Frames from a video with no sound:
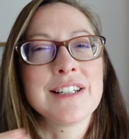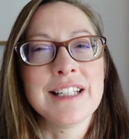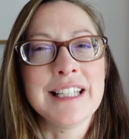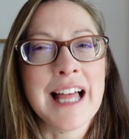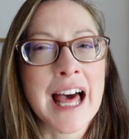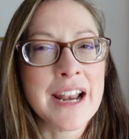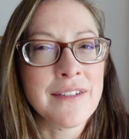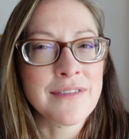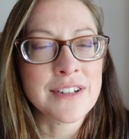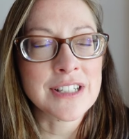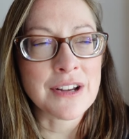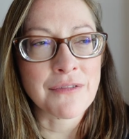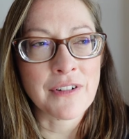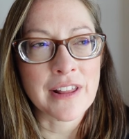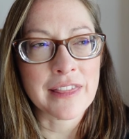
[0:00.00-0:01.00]
There's a lot
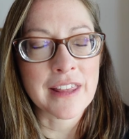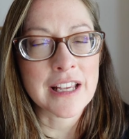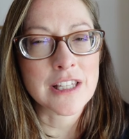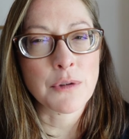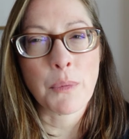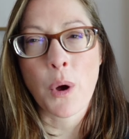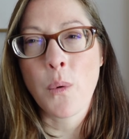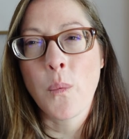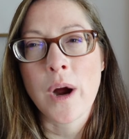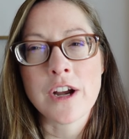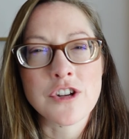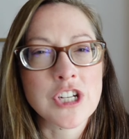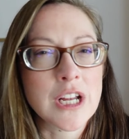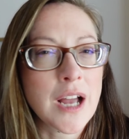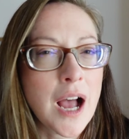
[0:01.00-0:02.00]
of different things about
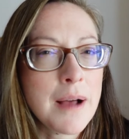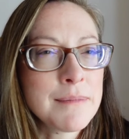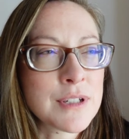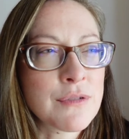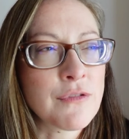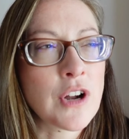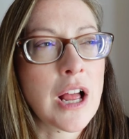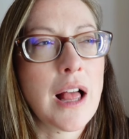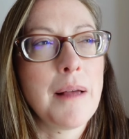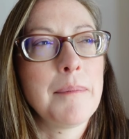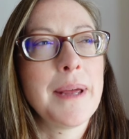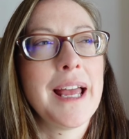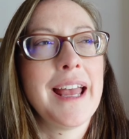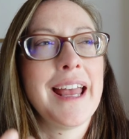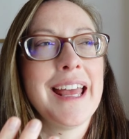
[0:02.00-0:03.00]
where she comes
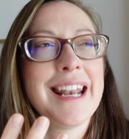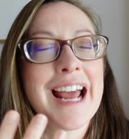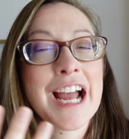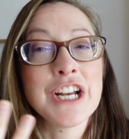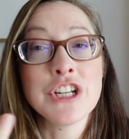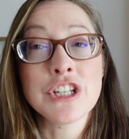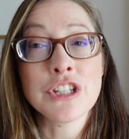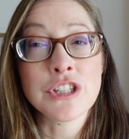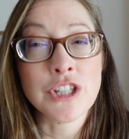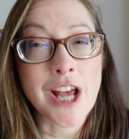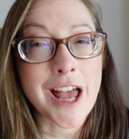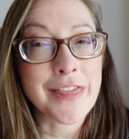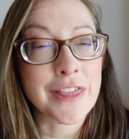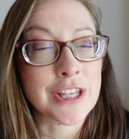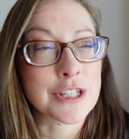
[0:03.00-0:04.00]
from, and I just
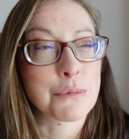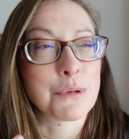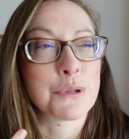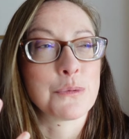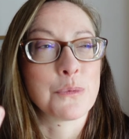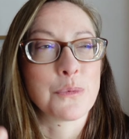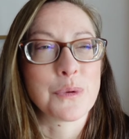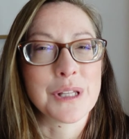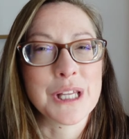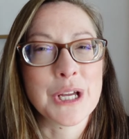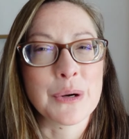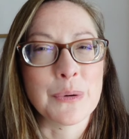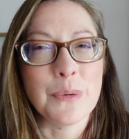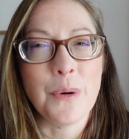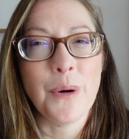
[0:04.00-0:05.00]
thought this was
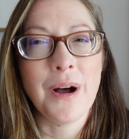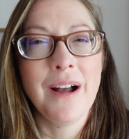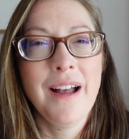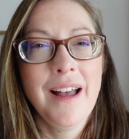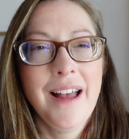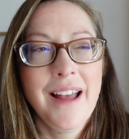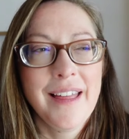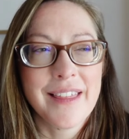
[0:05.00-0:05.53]
really cool.